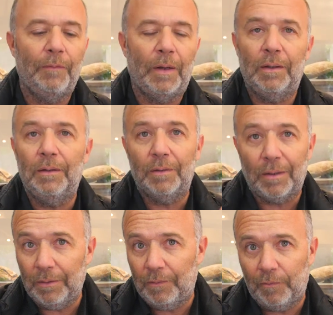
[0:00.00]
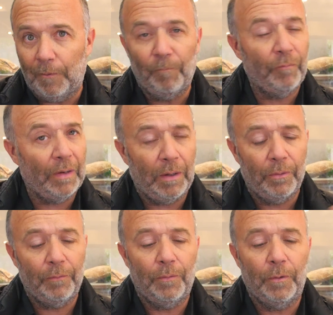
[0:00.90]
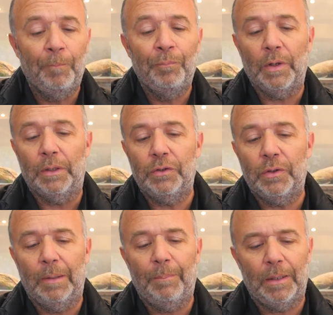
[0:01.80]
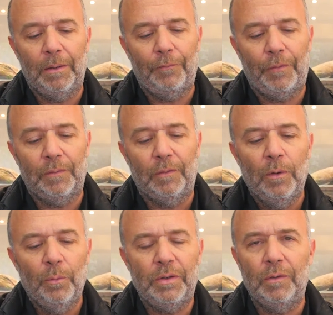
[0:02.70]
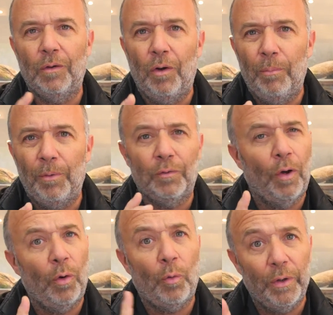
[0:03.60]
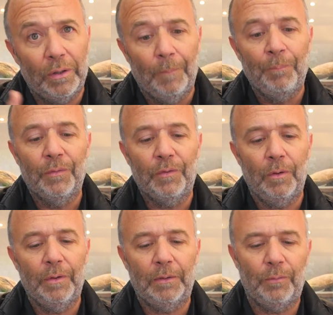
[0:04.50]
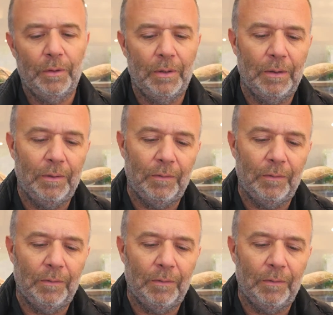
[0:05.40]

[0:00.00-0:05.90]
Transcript: farine de tradition, flour for traditional baguette in France, which is almost whole wheat. So that's why you get